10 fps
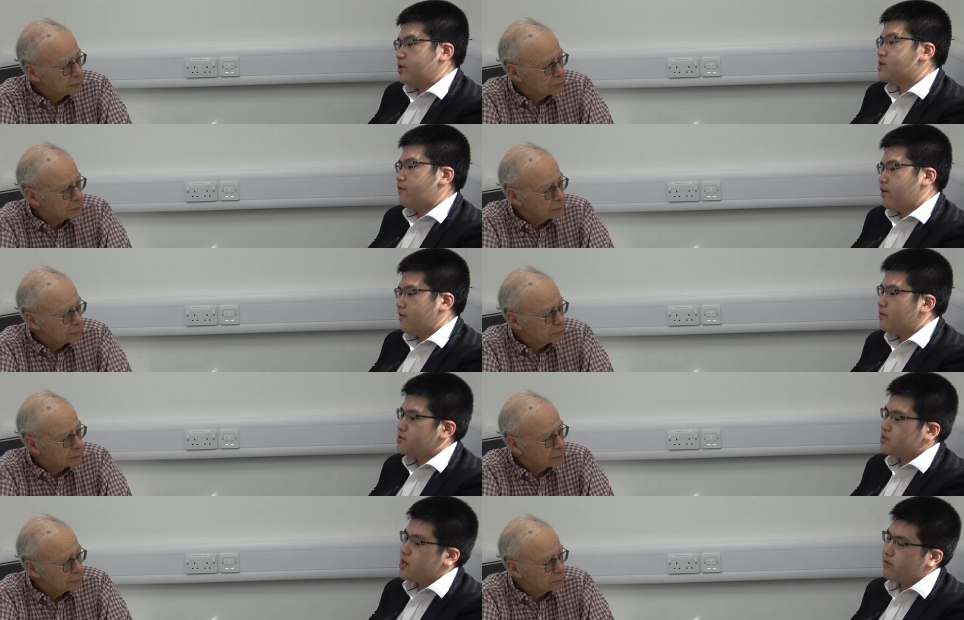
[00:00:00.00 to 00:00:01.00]
Speaker 1: the suffering of
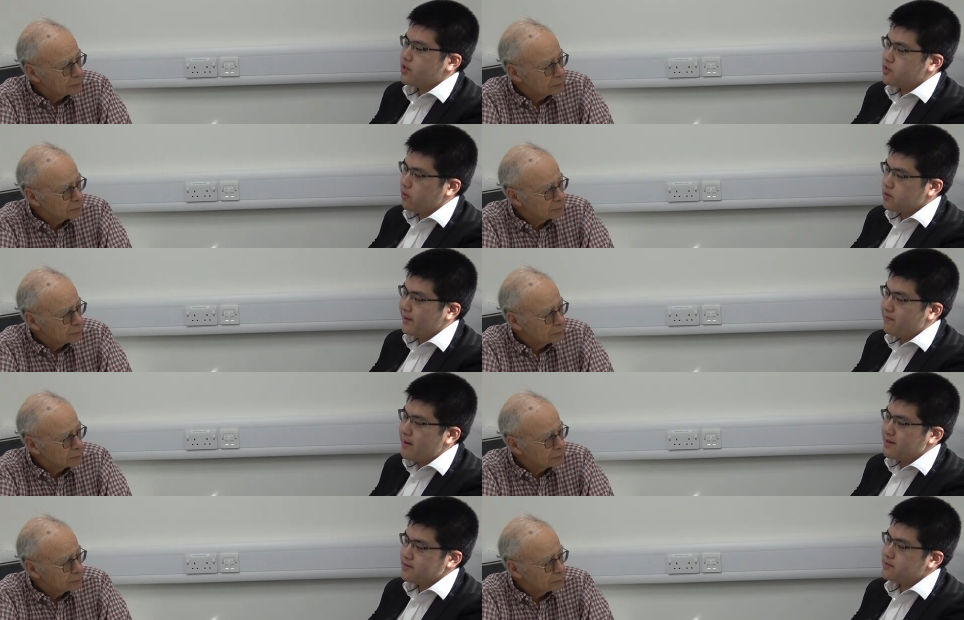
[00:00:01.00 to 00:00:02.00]
present generation ultimately
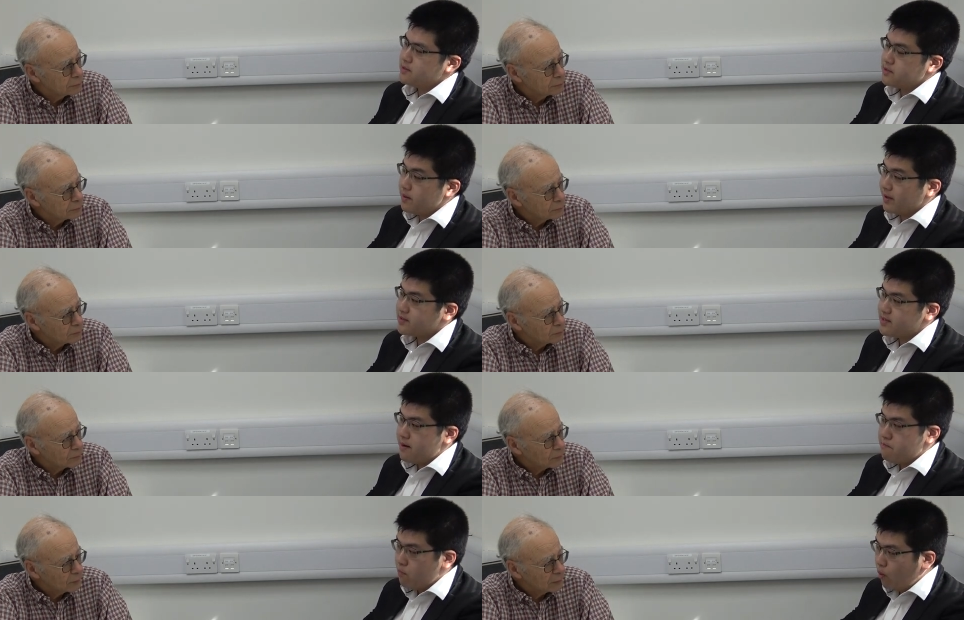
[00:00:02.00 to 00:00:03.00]
matters to some
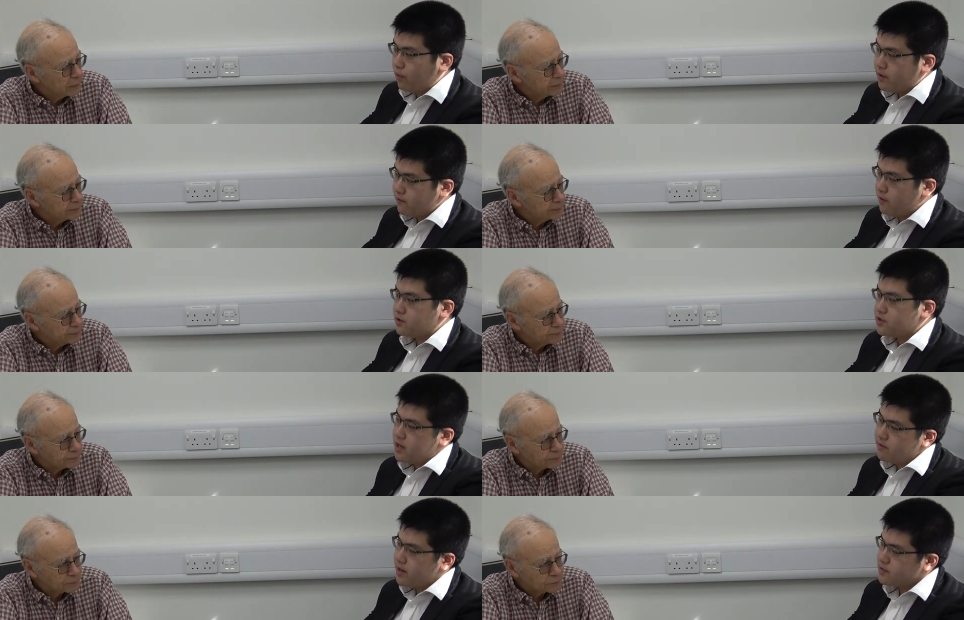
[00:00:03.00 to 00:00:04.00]
extent more than future
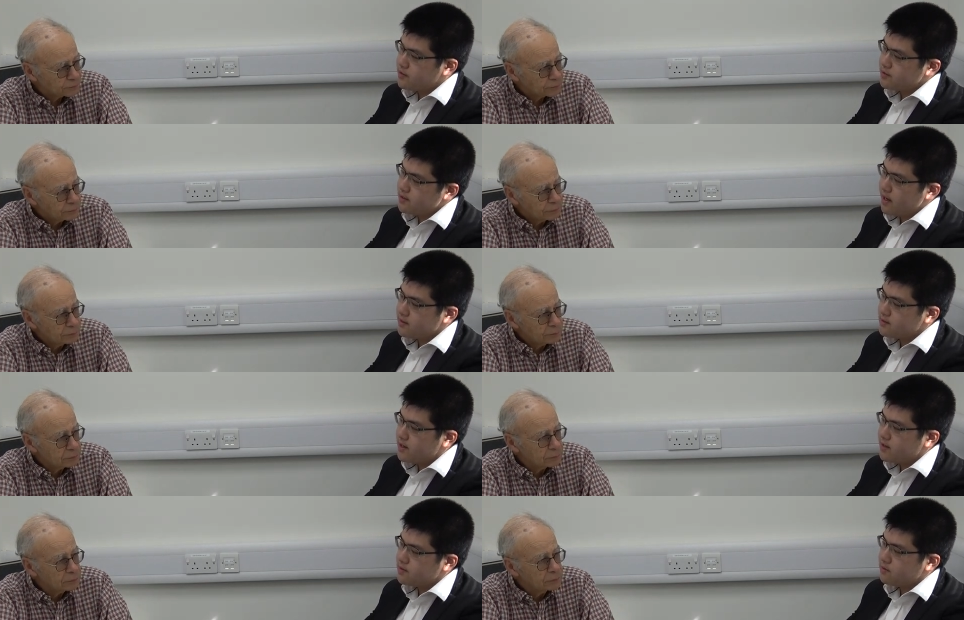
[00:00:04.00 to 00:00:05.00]
generations in that
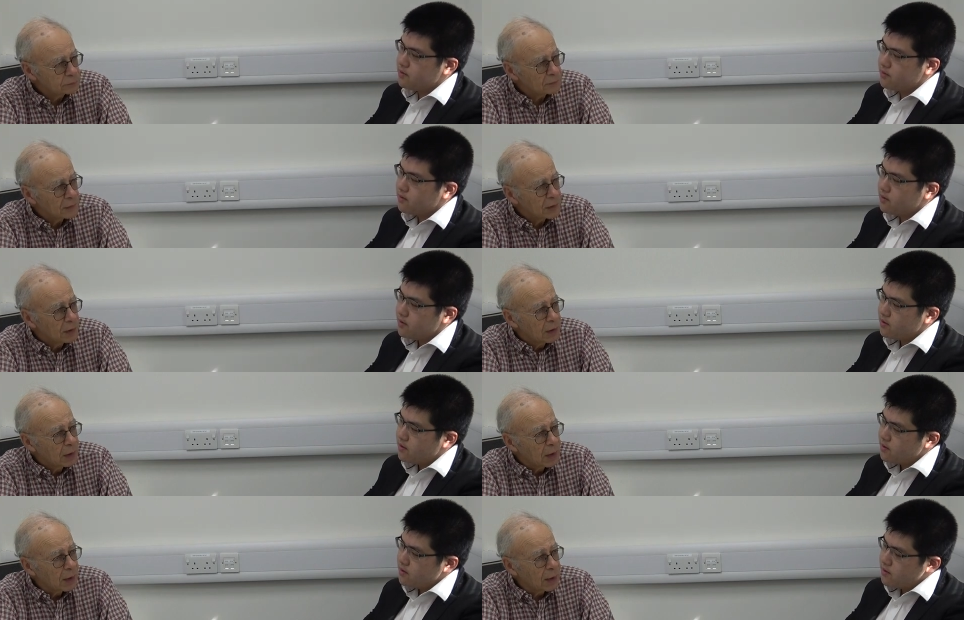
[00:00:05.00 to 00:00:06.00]
extent?
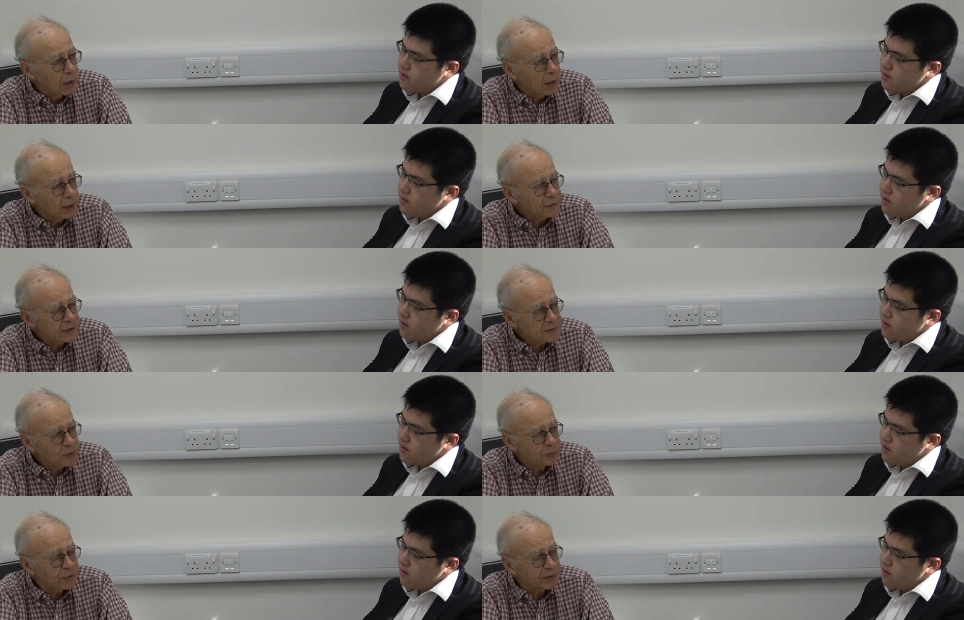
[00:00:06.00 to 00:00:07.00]
Speaker 2: Uh, I think it's
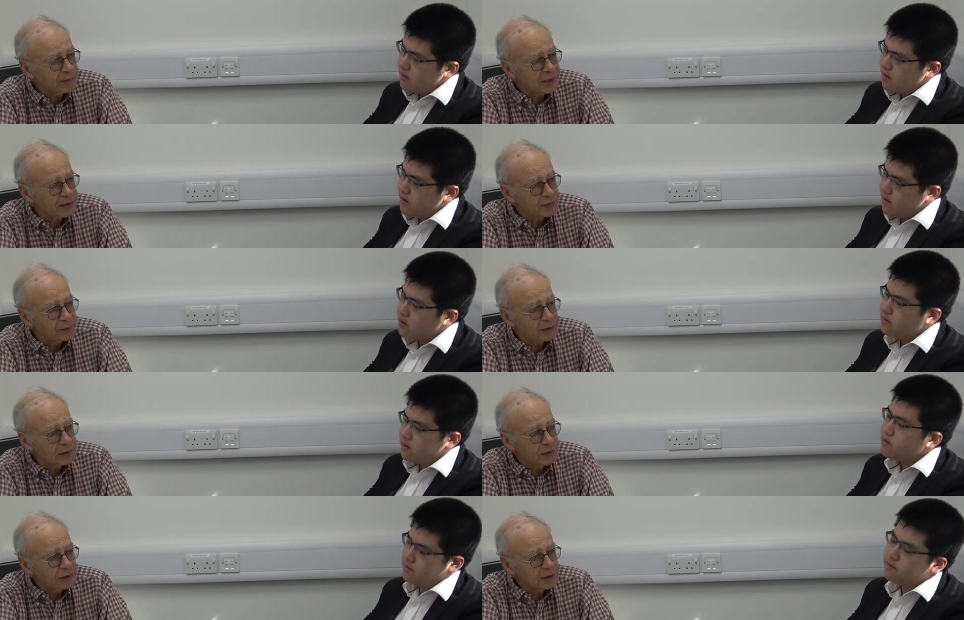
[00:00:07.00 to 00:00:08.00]
more pragmatic,
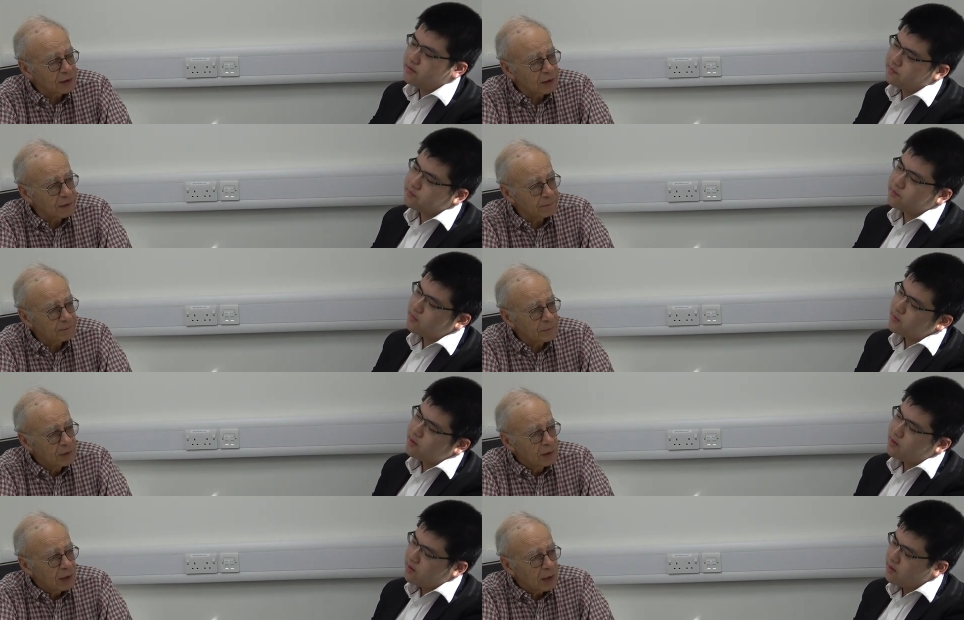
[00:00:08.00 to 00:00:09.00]
really. Um,
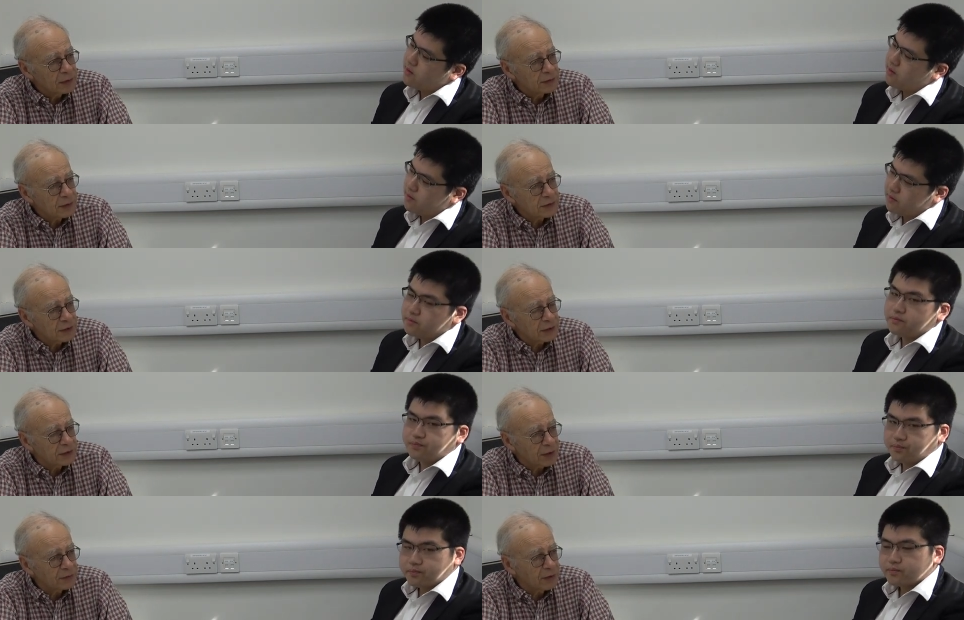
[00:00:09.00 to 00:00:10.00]
I, I, certainly
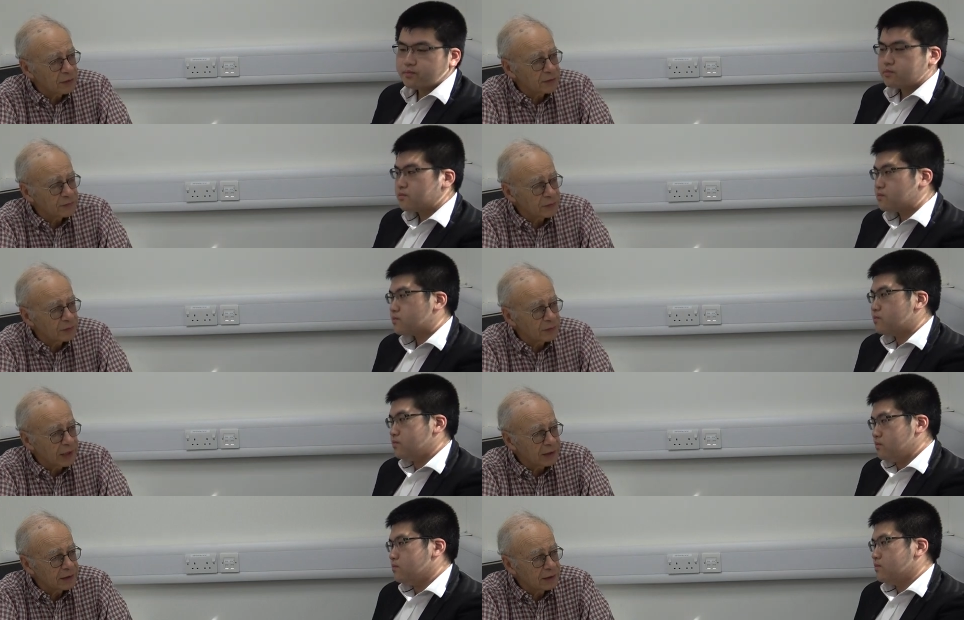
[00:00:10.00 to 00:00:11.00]
don't hold the view
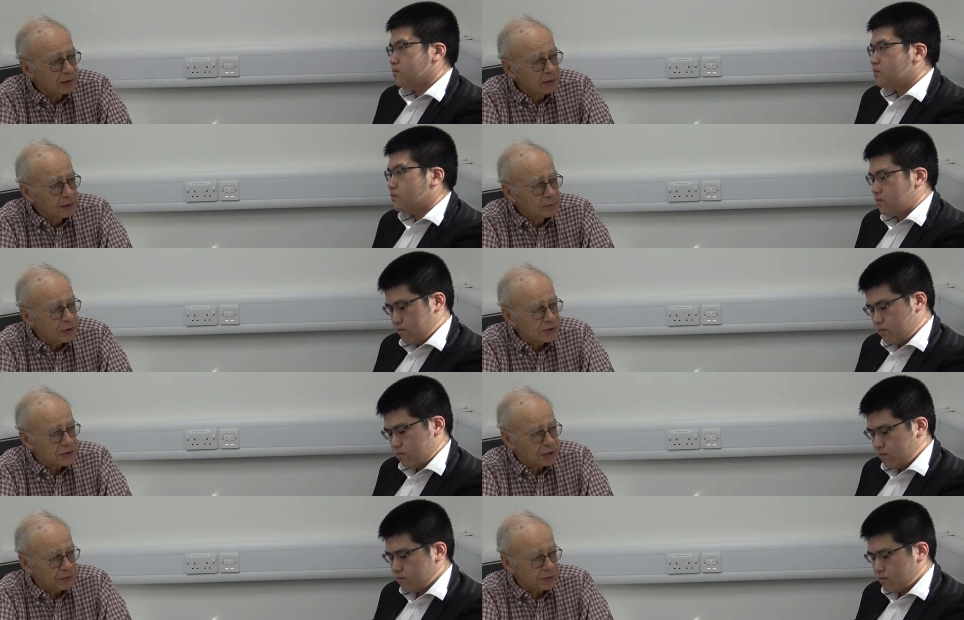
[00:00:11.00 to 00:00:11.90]
that present